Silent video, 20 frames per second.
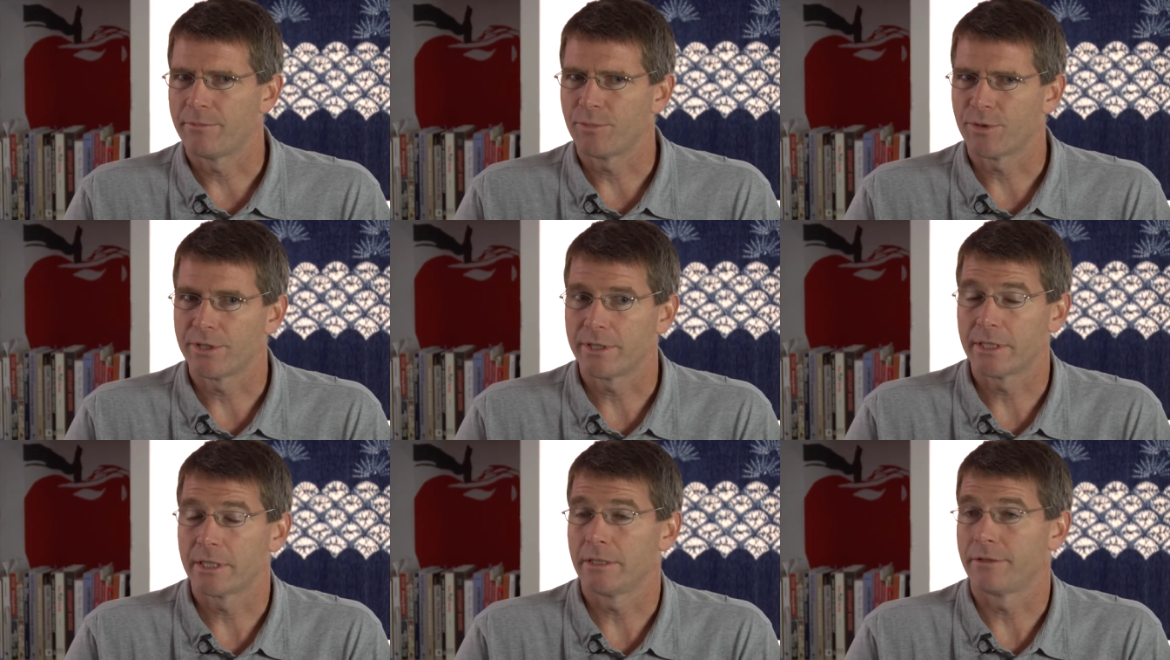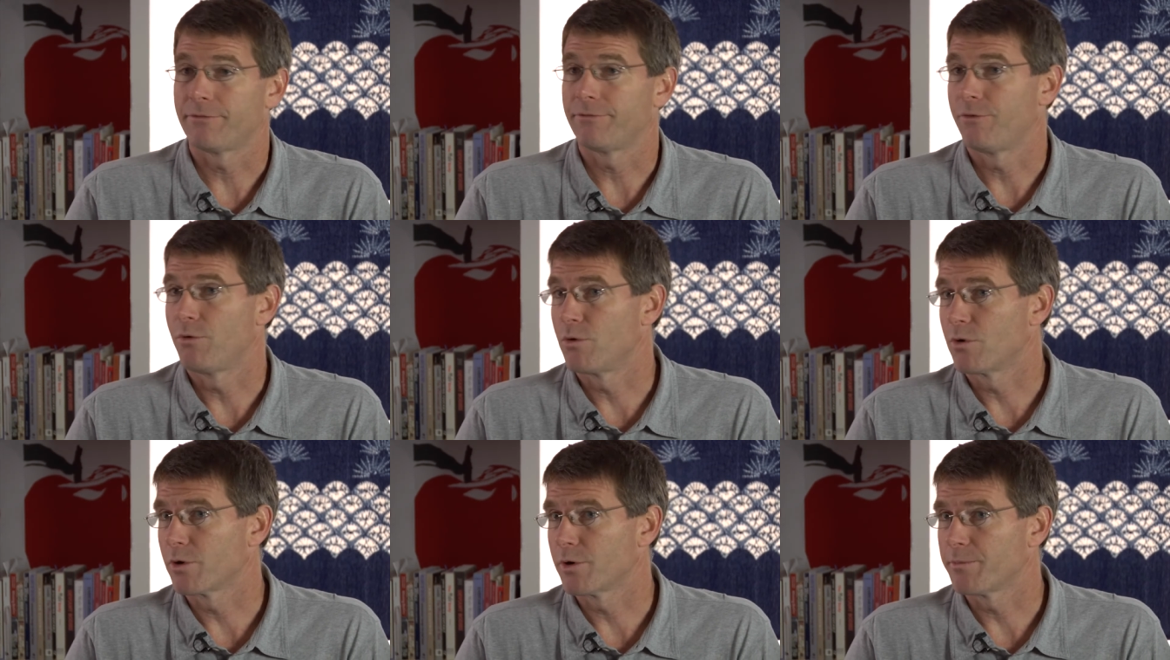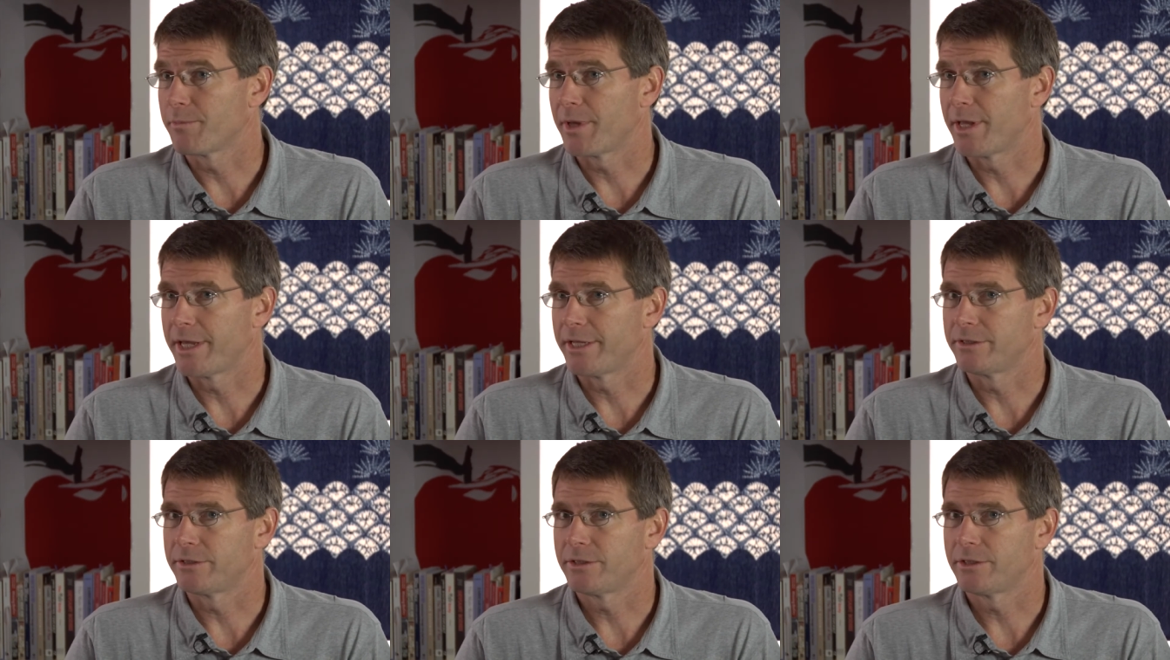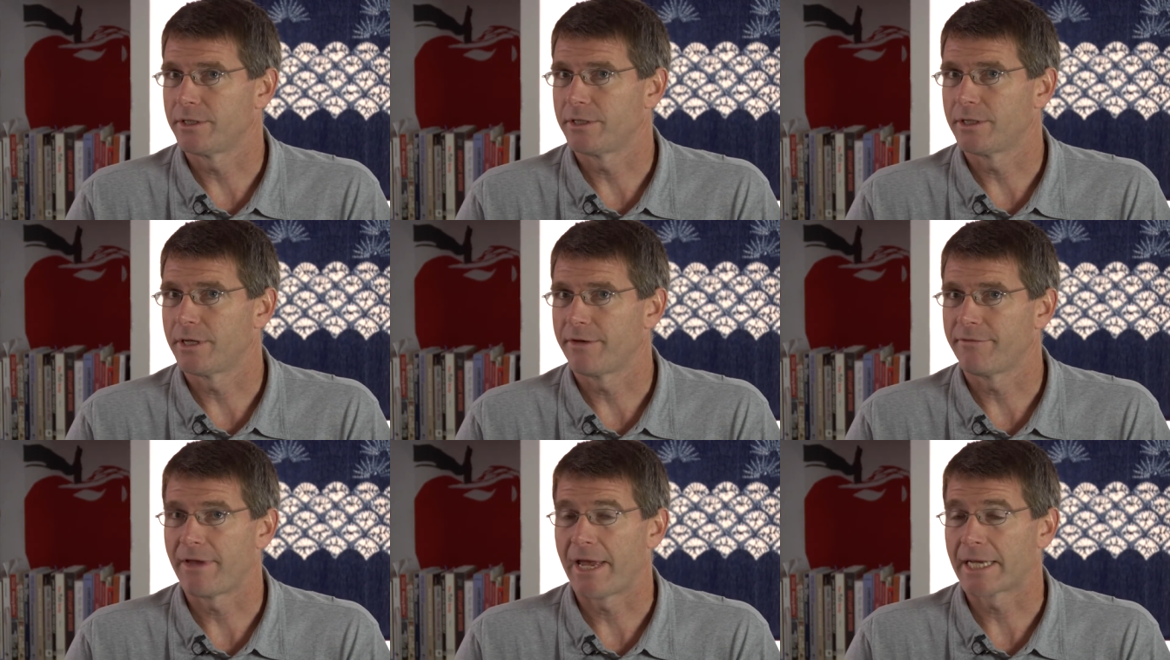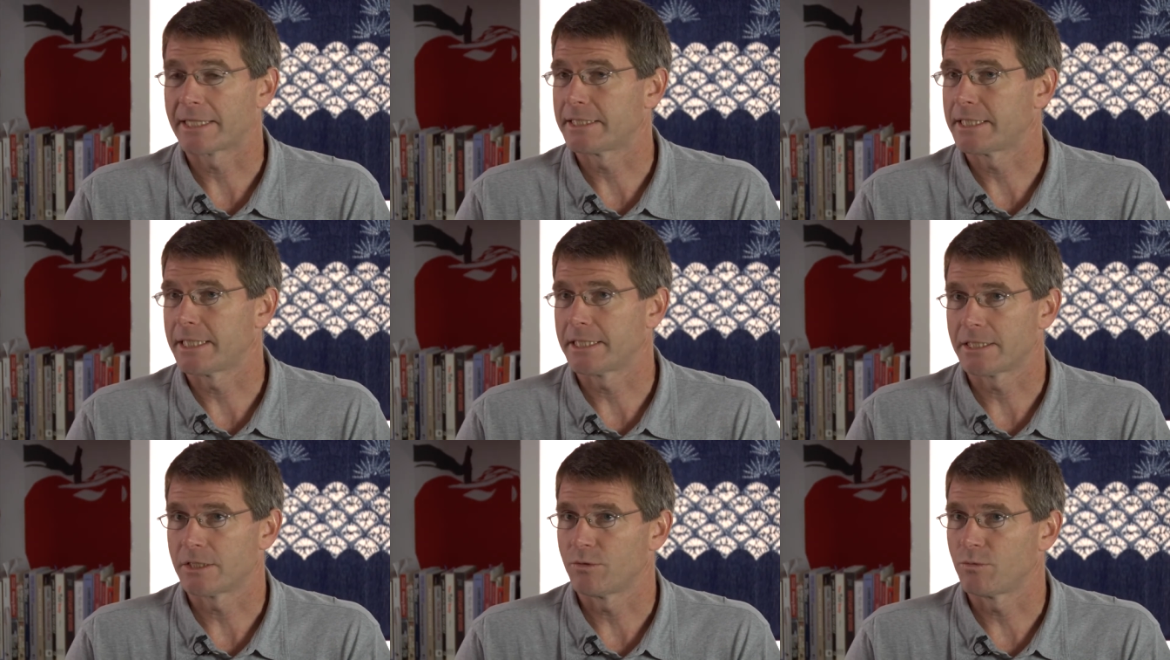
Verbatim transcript: particularly foreign men, to have access